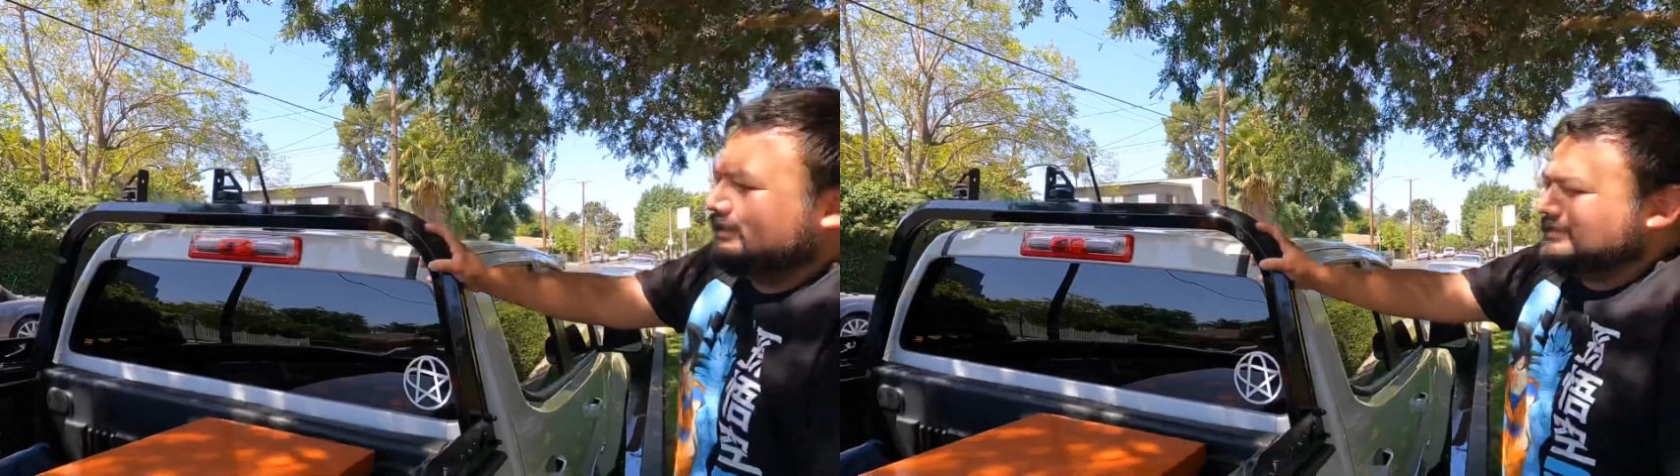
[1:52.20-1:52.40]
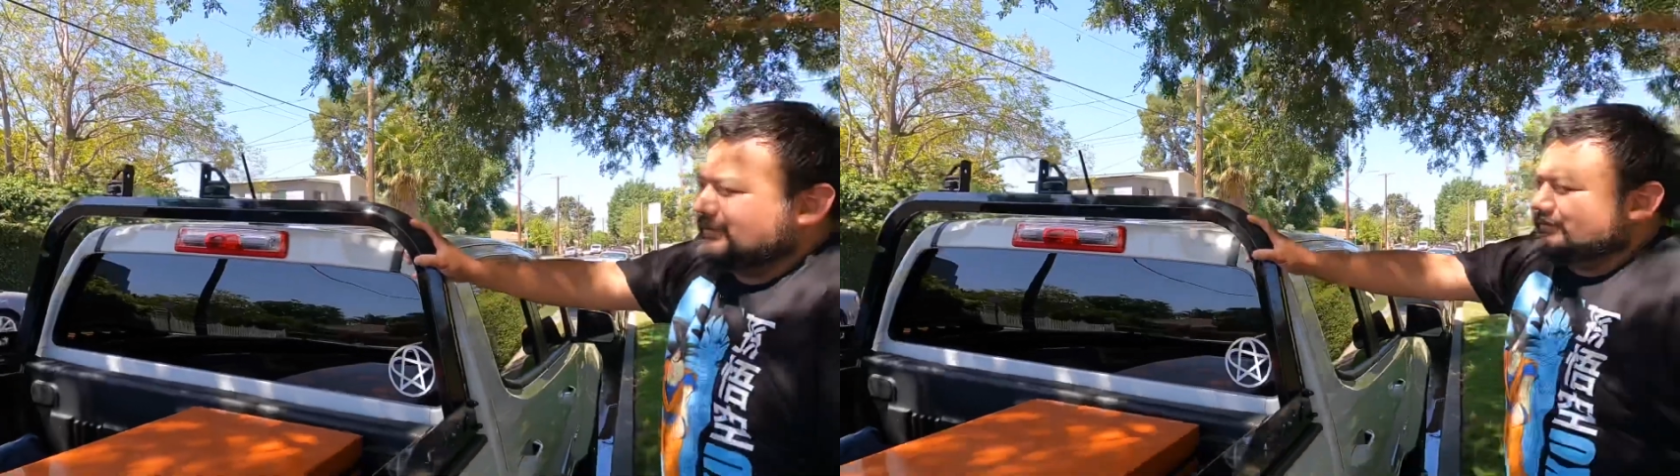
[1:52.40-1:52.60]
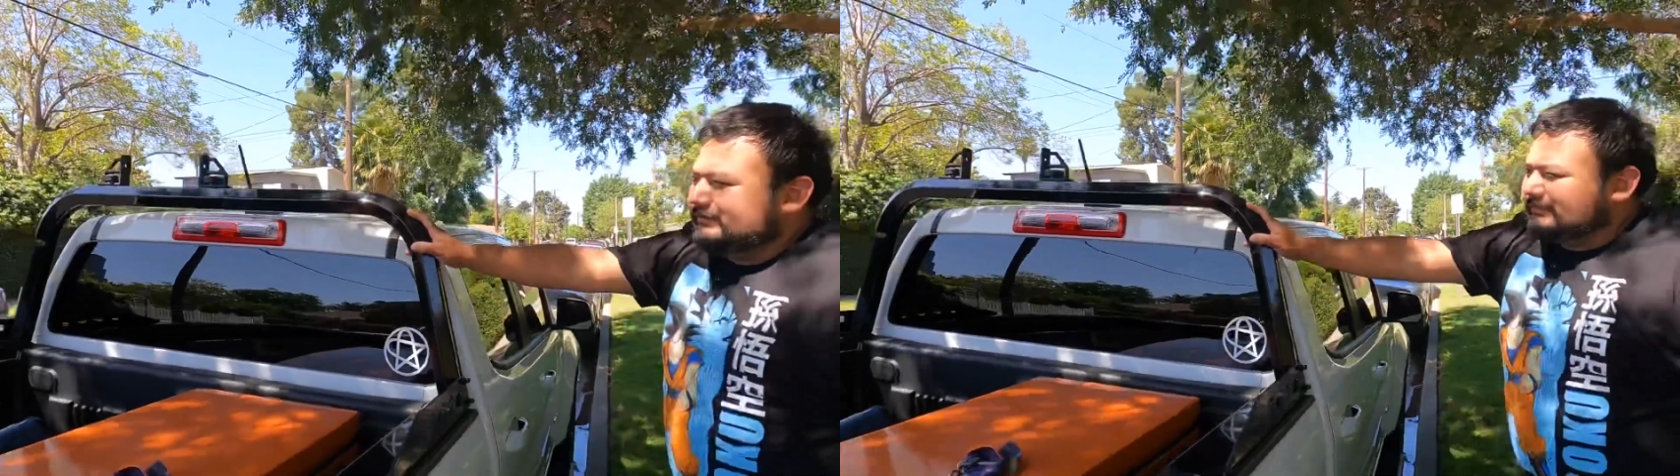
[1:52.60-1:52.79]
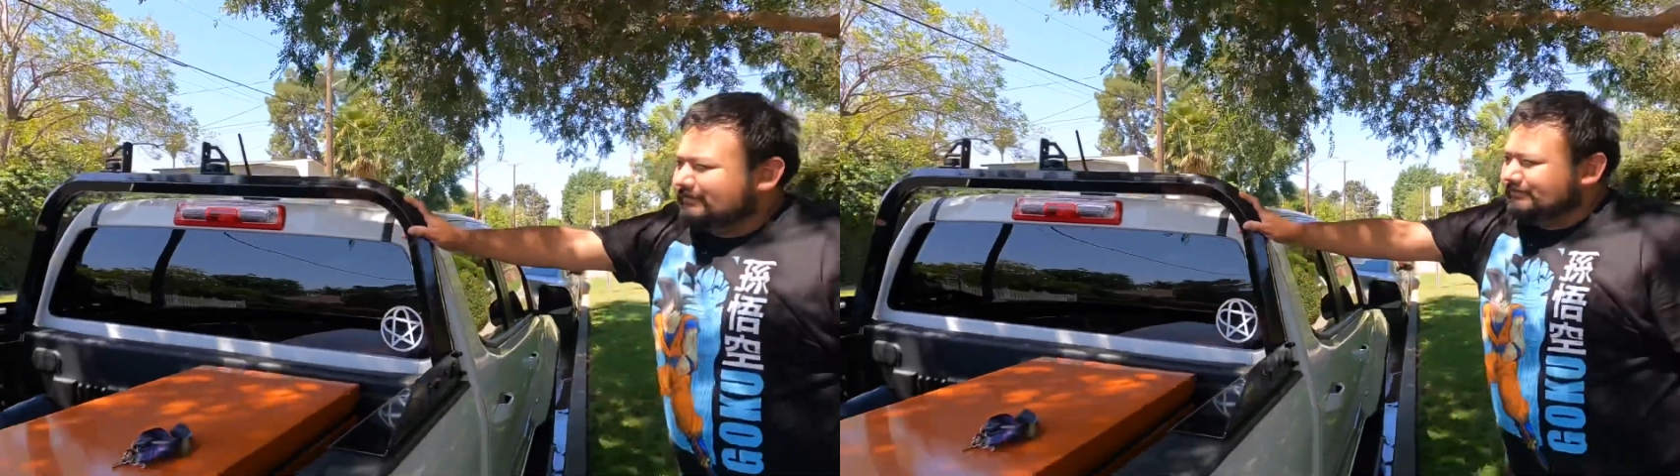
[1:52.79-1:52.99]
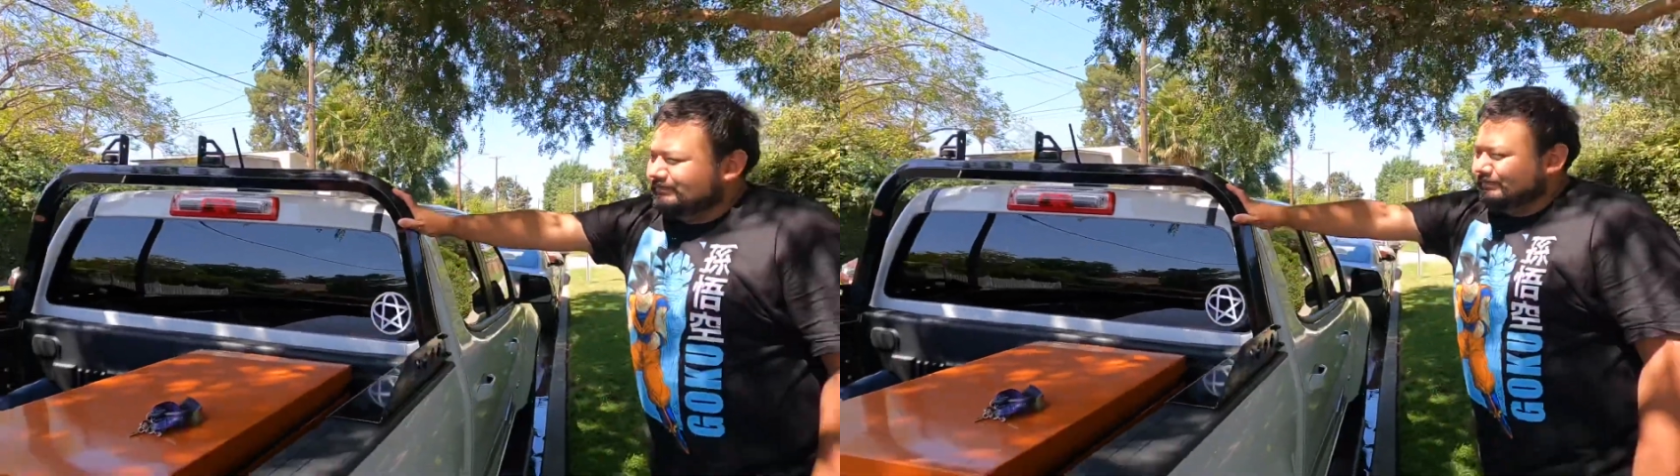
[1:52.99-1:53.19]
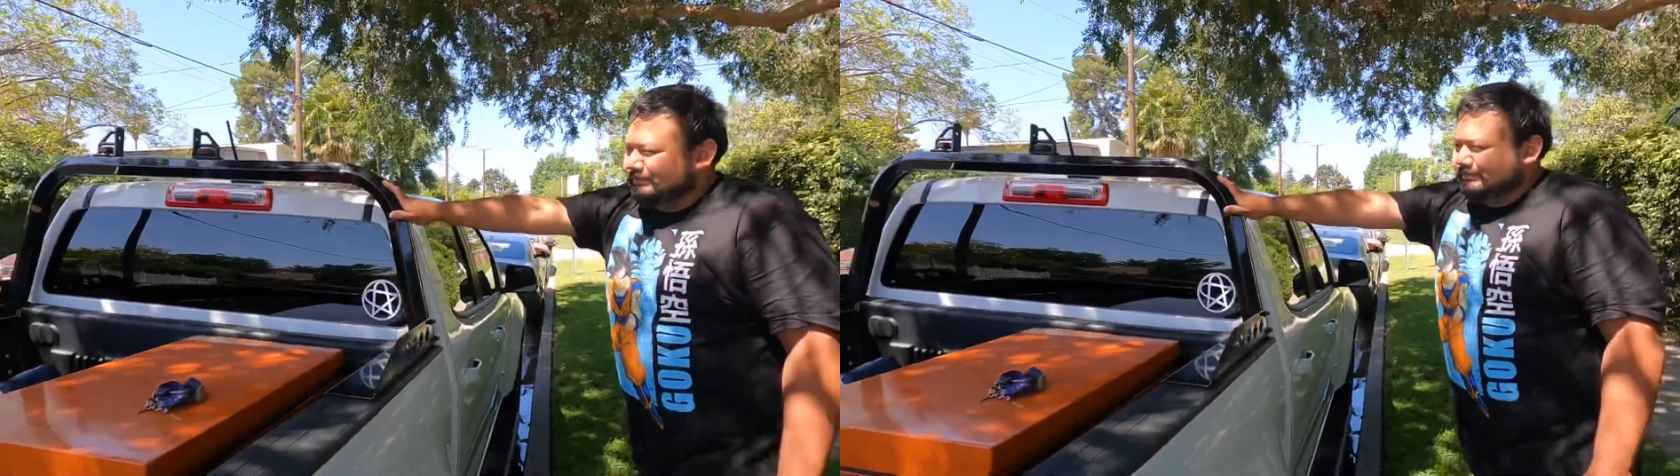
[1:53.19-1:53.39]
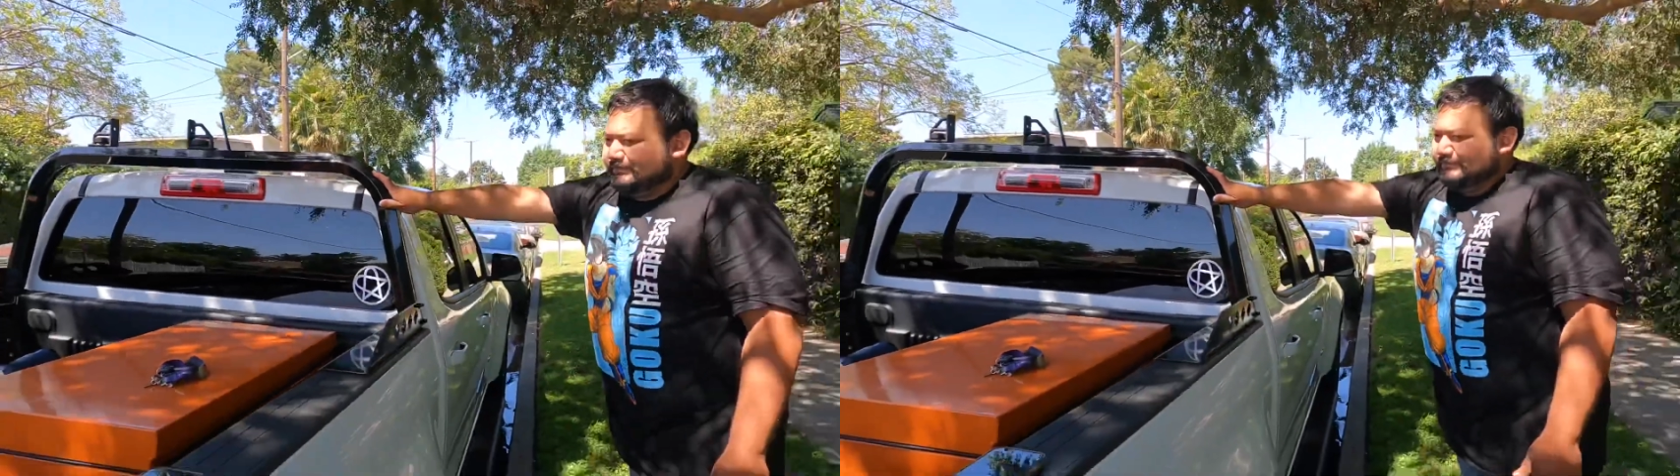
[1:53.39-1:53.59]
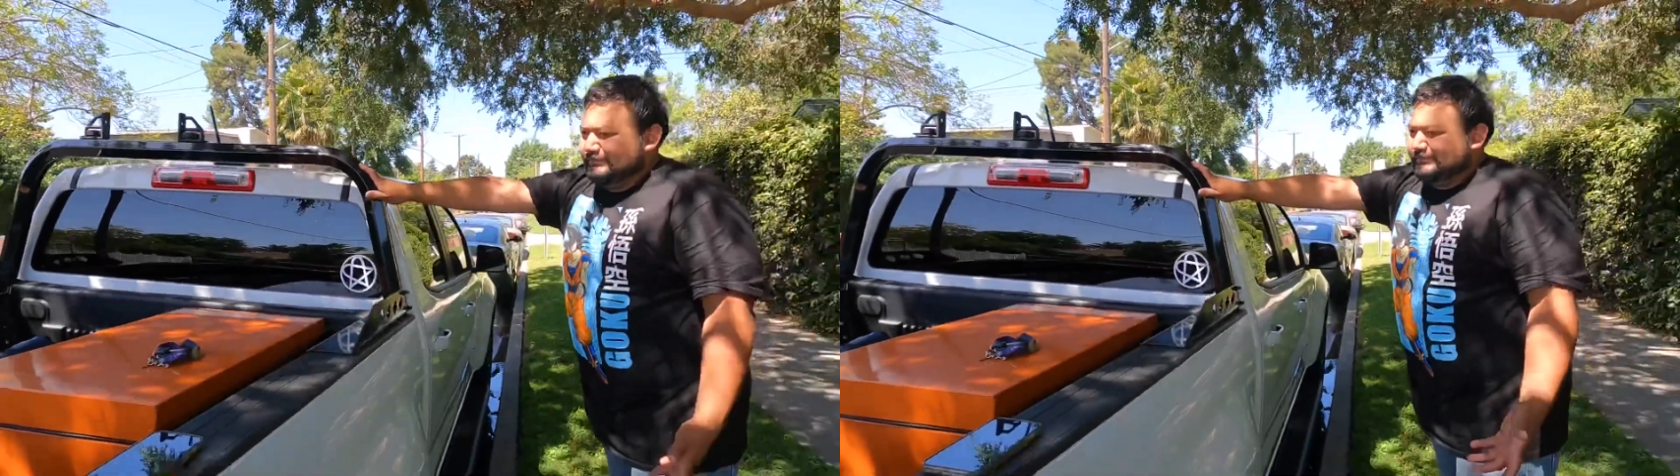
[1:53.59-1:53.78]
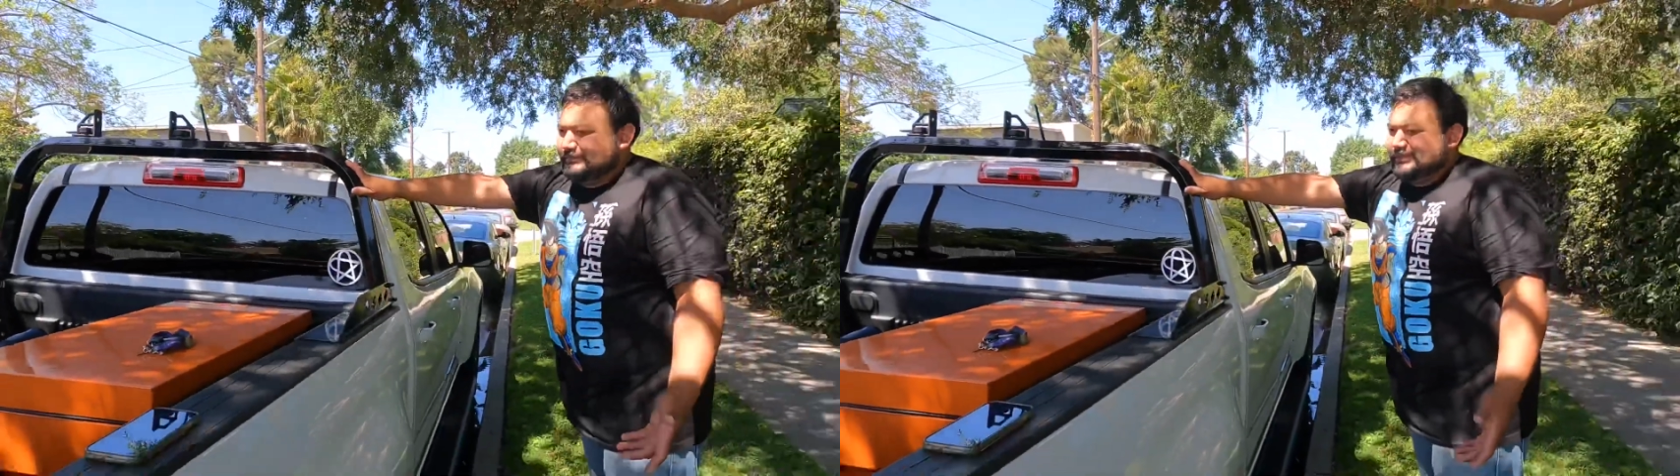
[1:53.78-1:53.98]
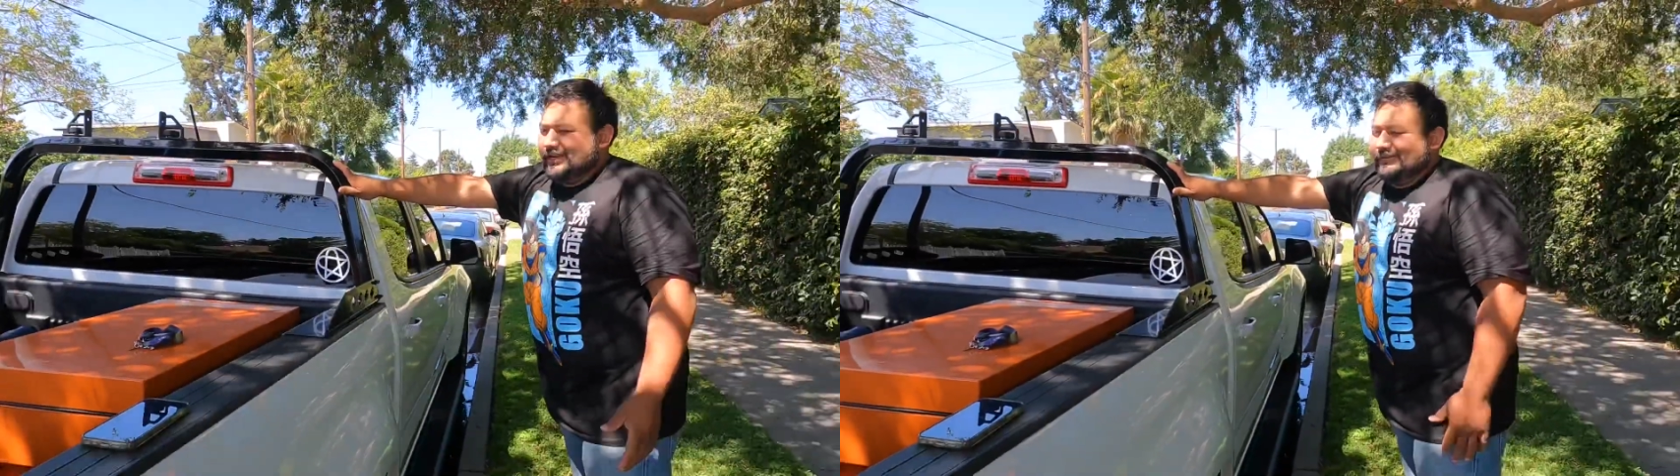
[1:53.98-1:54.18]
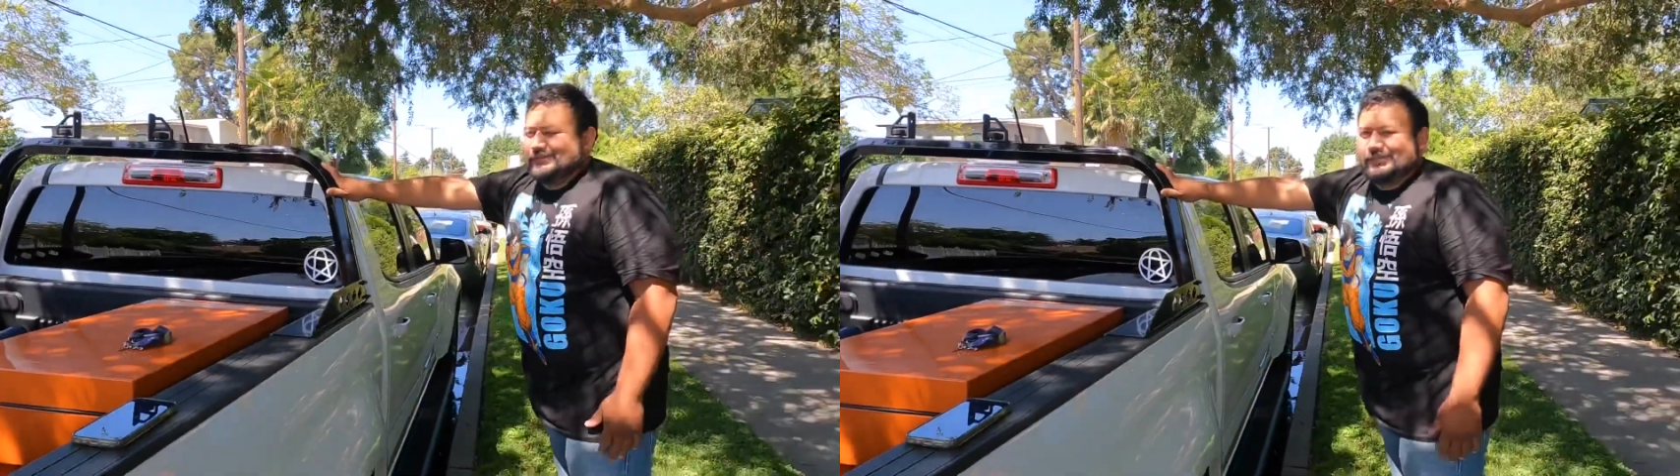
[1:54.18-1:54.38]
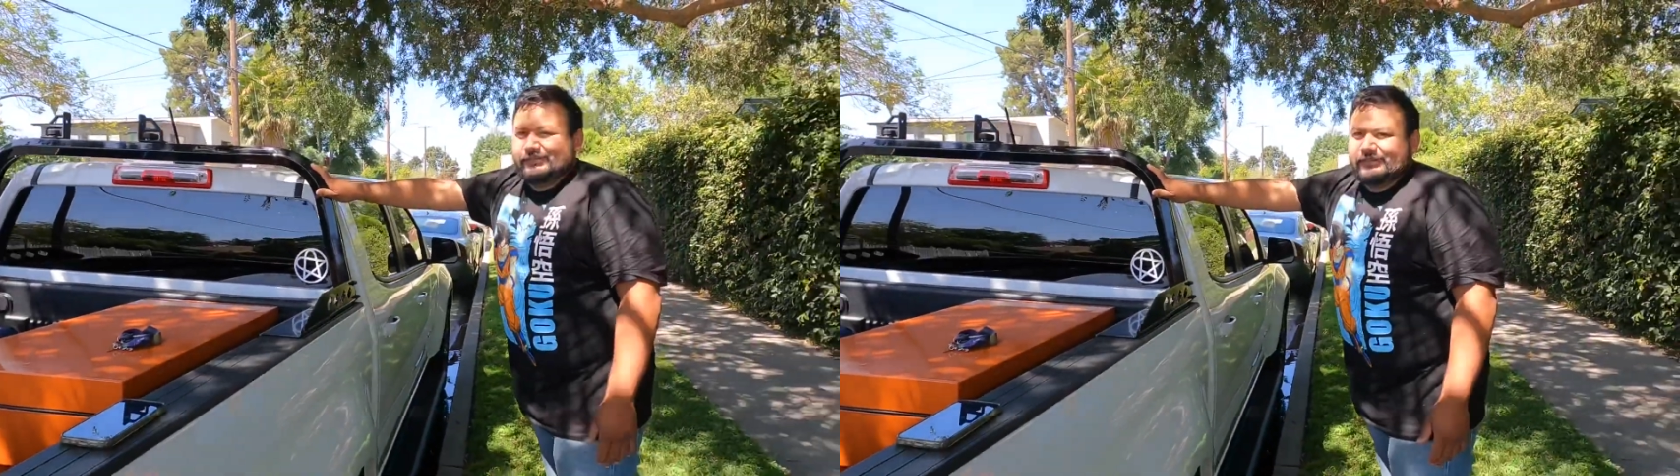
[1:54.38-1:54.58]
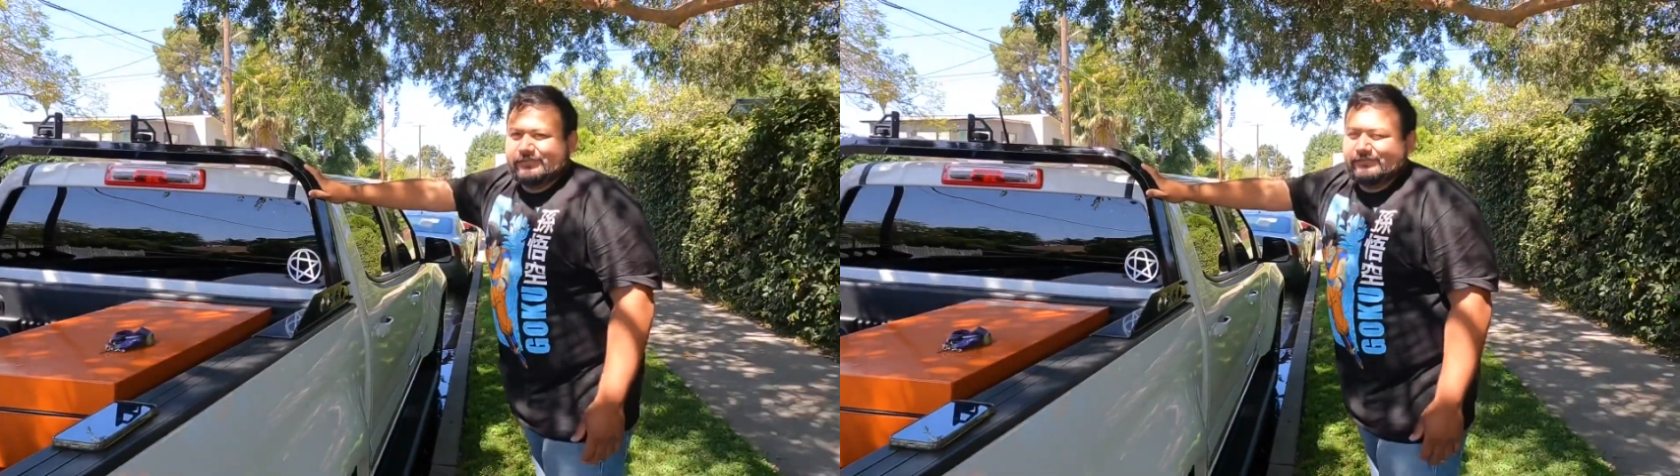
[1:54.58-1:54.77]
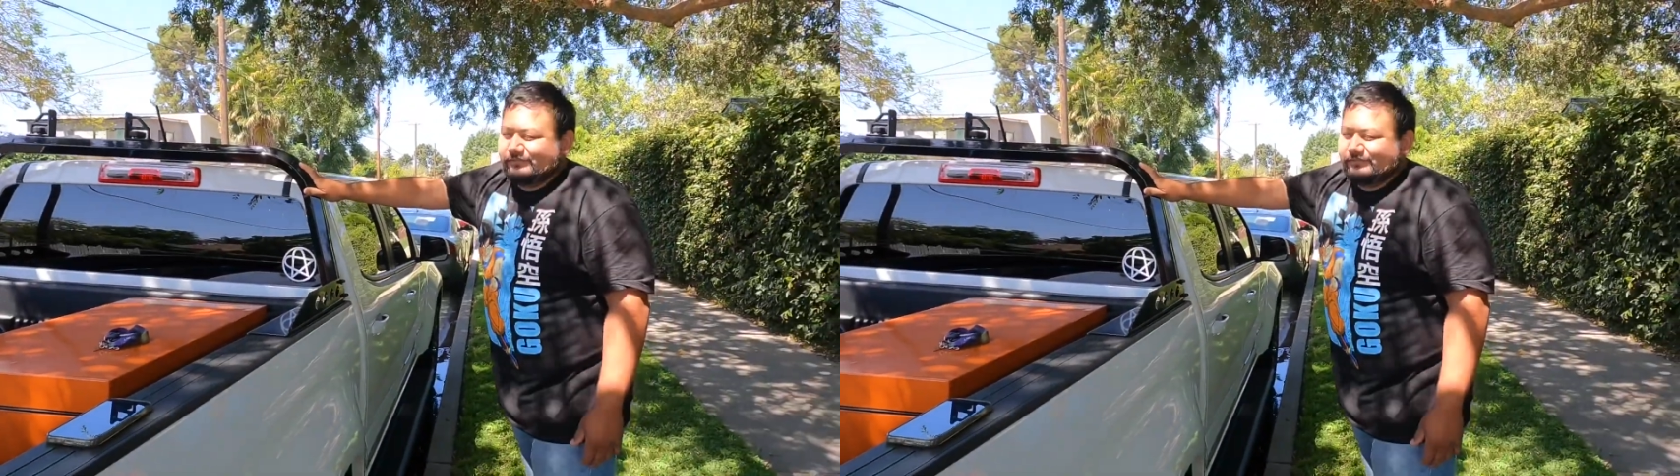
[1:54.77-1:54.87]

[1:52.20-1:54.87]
easy to carry stuff. So